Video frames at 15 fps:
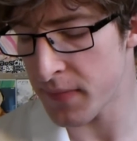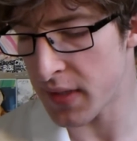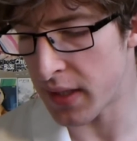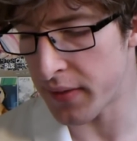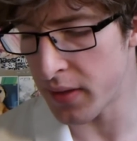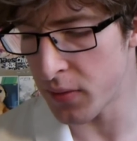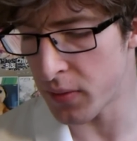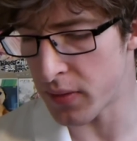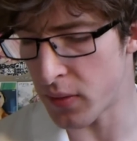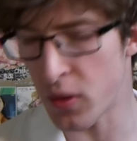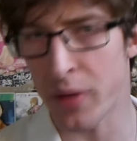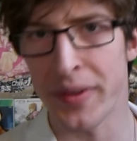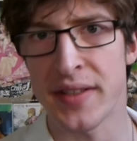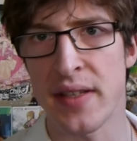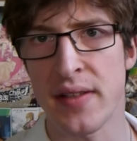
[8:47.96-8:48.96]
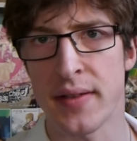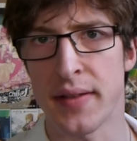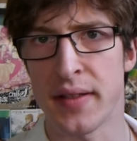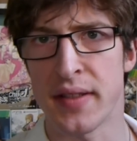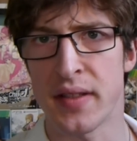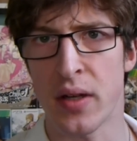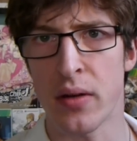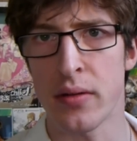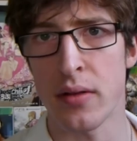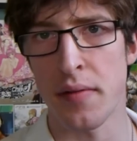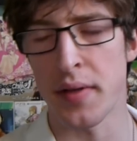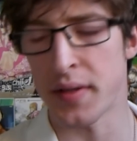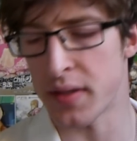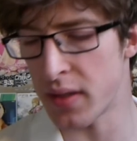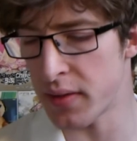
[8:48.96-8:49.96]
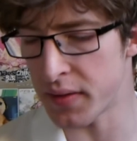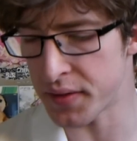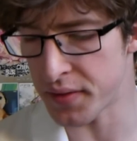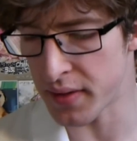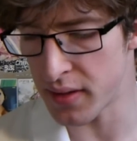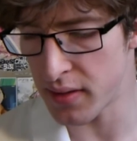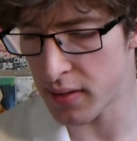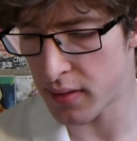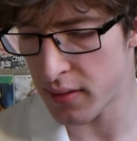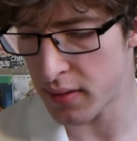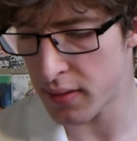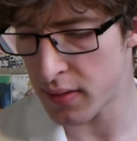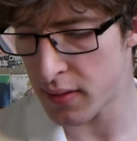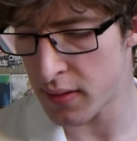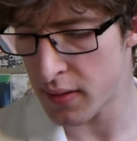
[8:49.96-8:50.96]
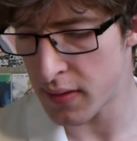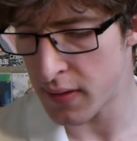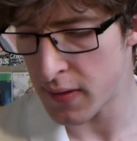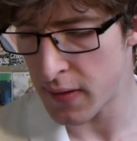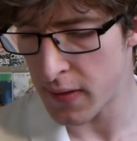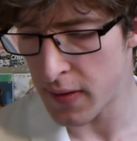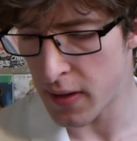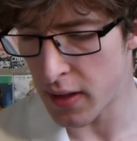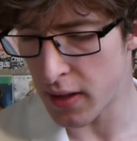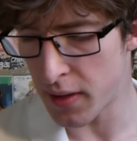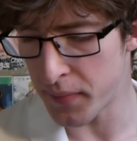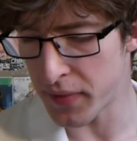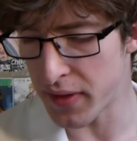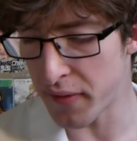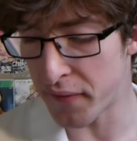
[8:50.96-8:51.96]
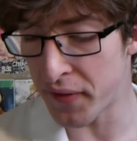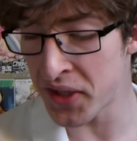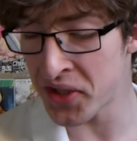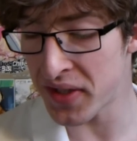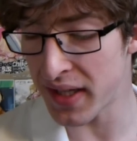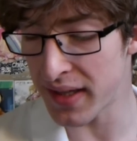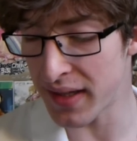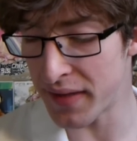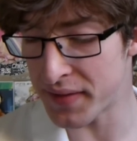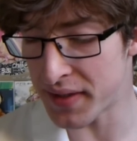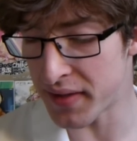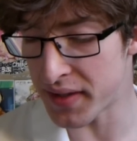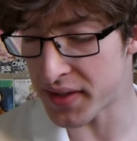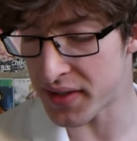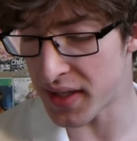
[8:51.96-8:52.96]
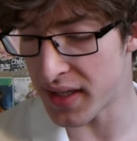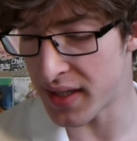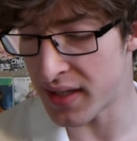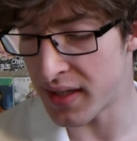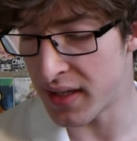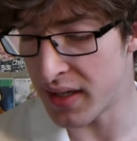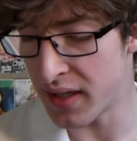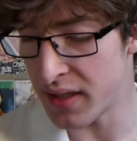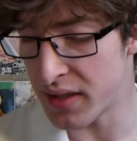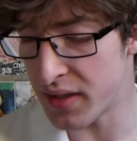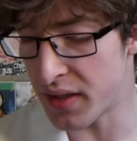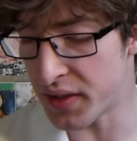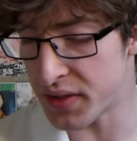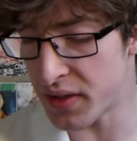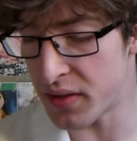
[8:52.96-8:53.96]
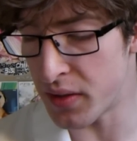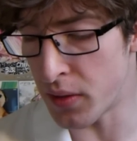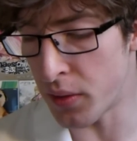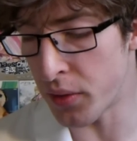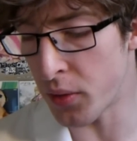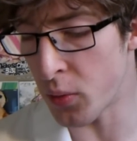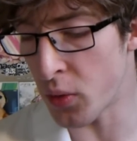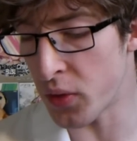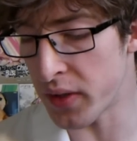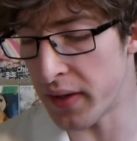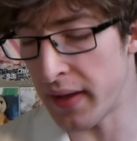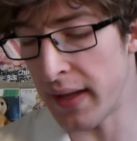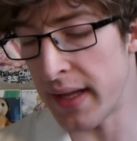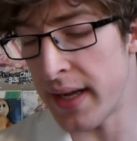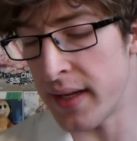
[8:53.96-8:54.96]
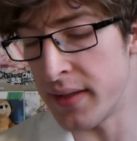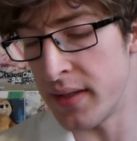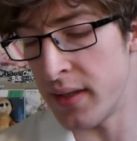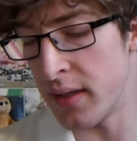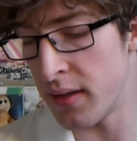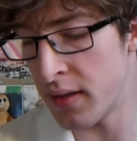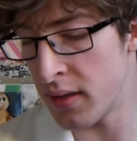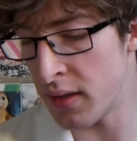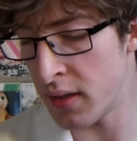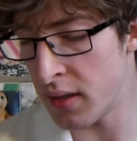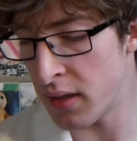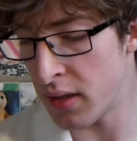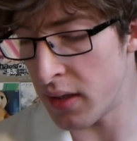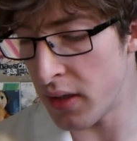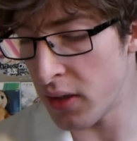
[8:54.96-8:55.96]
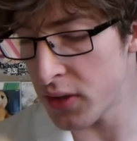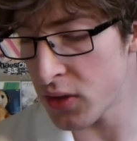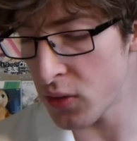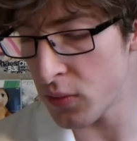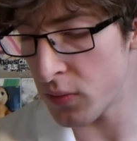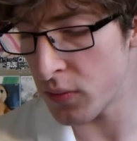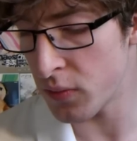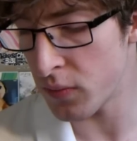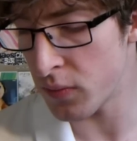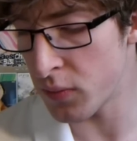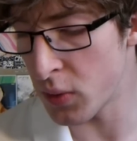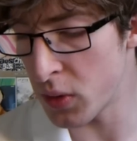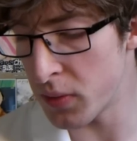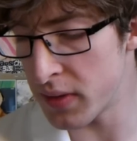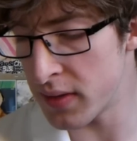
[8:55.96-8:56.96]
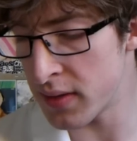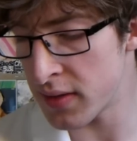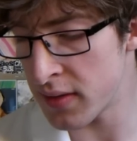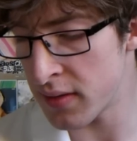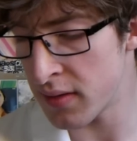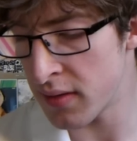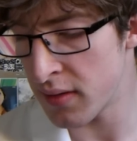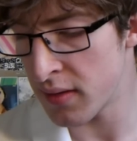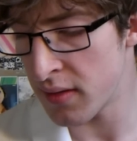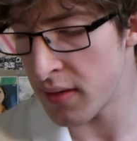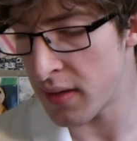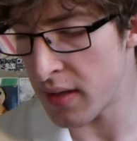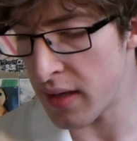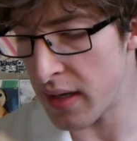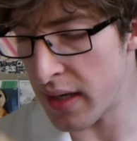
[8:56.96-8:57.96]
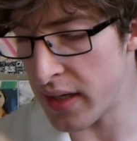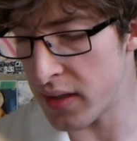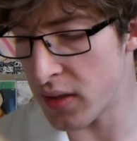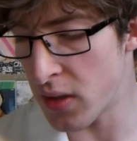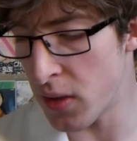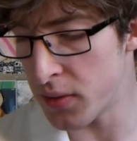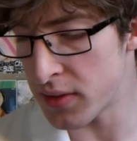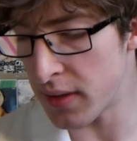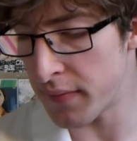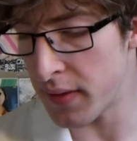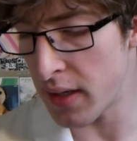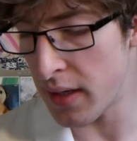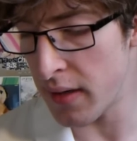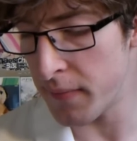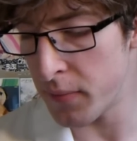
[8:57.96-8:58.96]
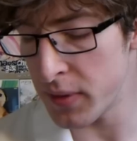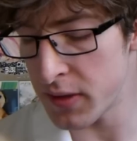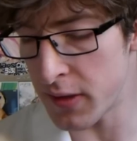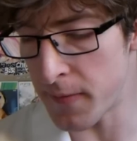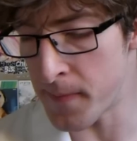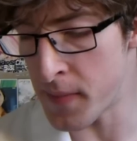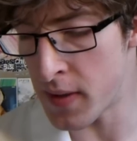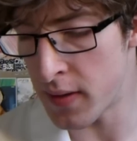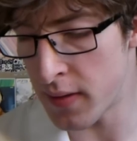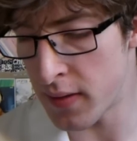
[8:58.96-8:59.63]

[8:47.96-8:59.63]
I think, what Okabe says is the start of the series, right? The fish that lives in the sea doesn't know the world and the land. It also ruins and goes if they have wisdom.